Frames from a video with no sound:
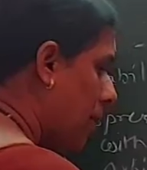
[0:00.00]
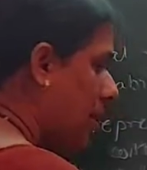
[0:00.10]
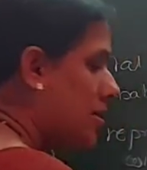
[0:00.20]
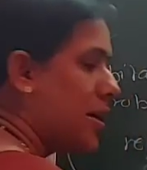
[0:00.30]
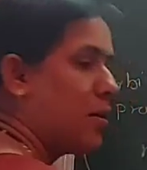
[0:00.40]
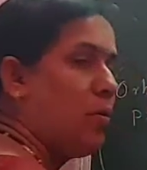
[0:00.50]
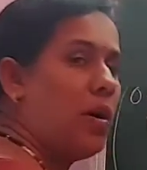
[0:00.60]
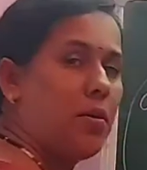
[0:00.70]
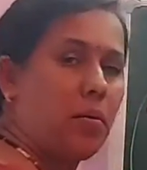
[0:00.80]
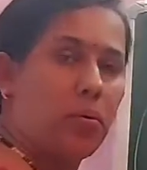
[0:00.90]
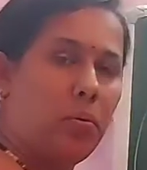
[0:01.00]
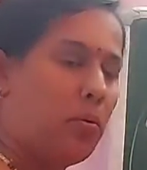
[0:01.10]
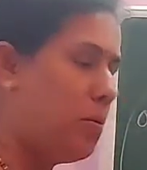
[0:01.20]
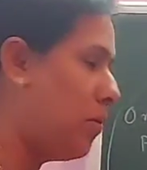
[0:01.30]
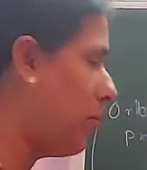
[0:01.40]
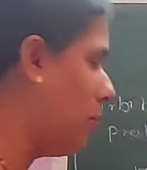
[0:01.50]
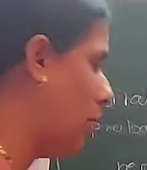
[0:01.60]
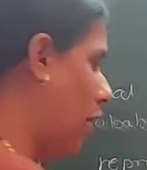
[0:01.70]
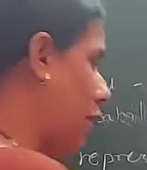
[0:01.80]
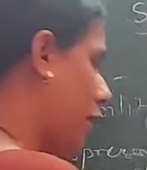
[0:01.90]
is equal to
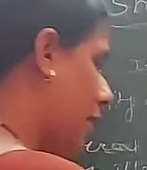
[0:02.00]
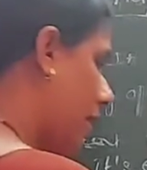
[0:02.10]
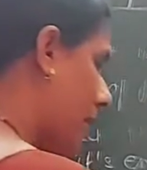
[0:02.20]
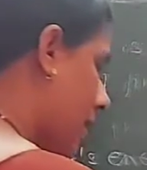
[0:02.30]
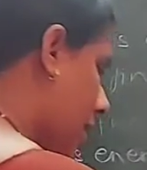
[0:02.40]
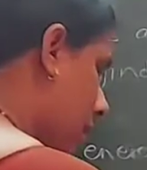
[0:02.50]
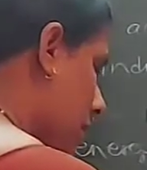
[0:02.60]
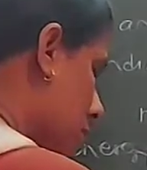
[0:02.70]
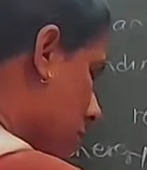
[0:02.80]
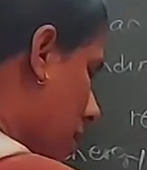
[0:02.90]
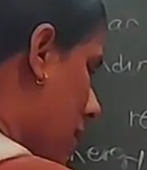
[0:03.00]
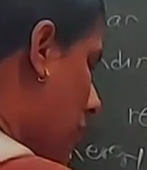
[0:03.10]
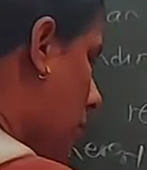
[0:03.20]
what? Square